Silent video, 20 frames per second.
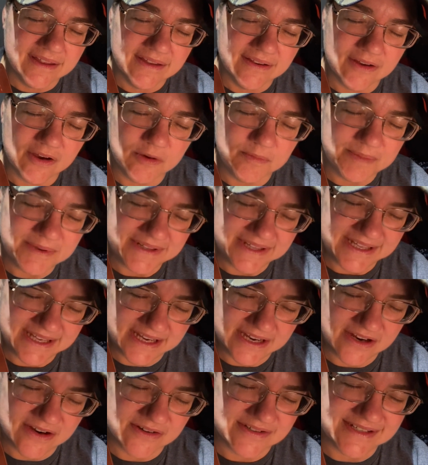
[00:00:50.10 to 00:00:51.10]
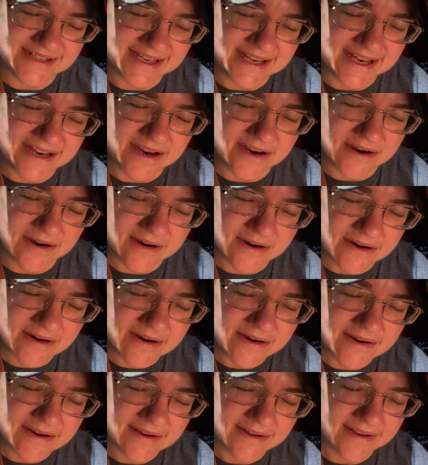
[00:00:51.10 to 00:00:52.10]
Open the ears to
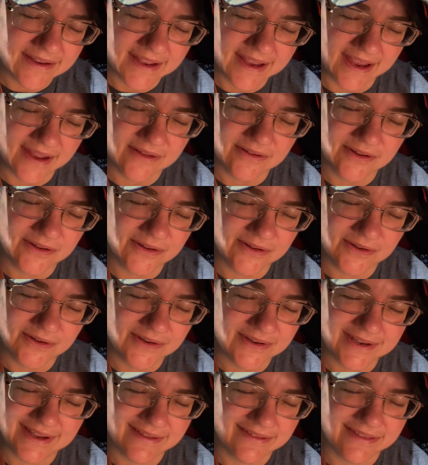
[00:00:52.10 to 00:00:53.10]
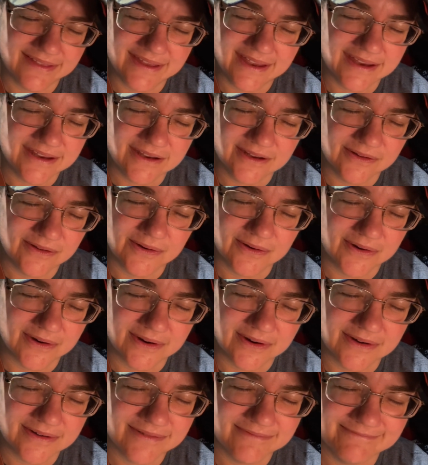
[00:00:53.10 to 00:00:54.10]
hear. Hallelujah. Thank you,
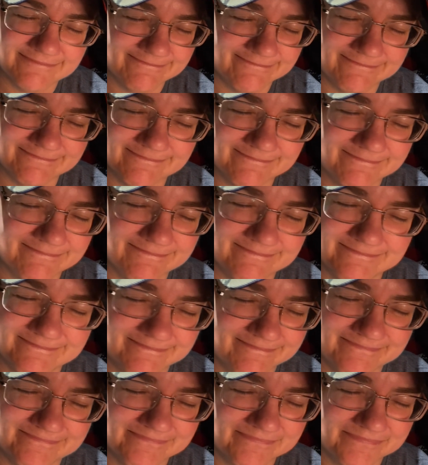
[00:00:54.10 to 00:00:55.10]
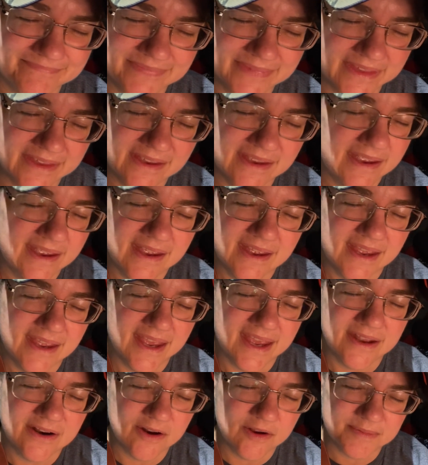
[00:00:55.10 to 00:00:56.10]
Lord. Hmm
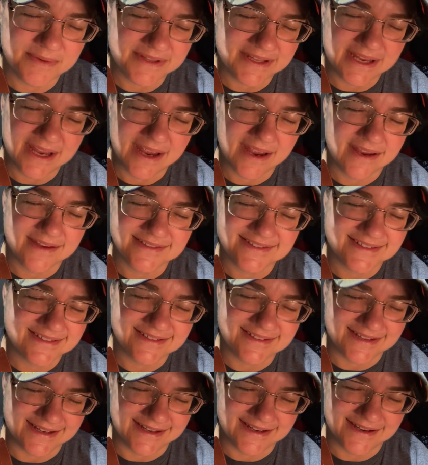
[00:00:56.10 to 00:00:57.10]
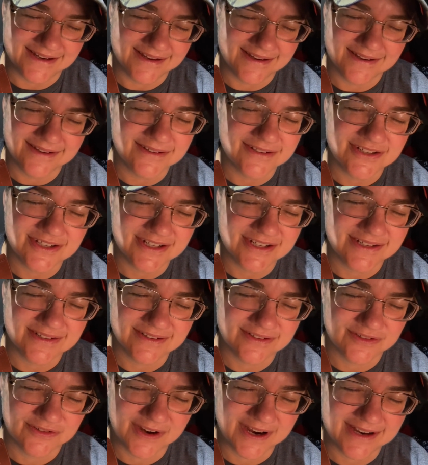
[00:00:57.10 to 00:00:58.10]
and open the eyes to see. In
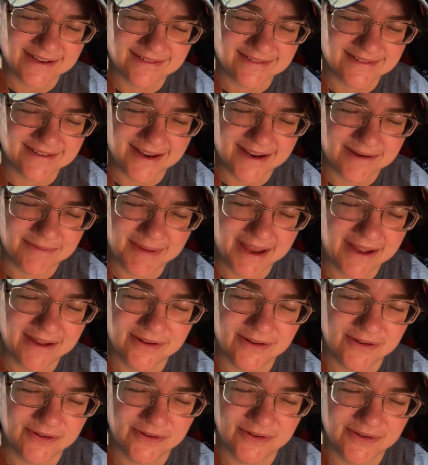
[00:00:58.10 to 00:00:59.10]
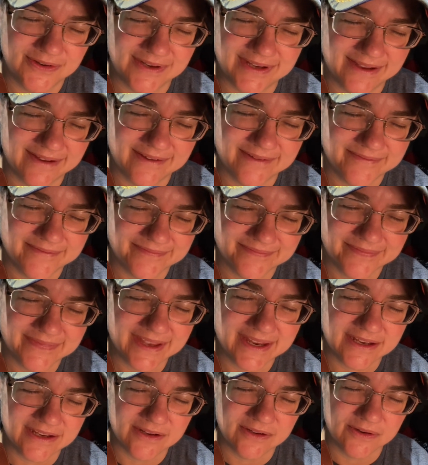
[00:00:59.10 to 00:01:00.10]
Jesus Christ's name, hallelujah.
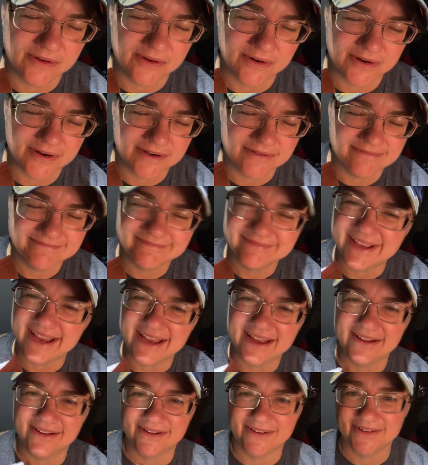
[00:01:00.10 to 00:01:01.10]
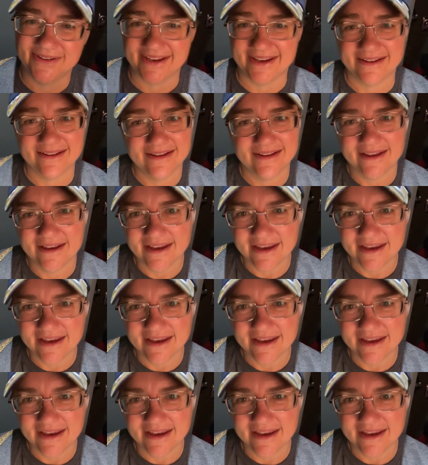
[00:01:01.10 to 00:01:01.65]
Thank you, Lord. Hallelujah.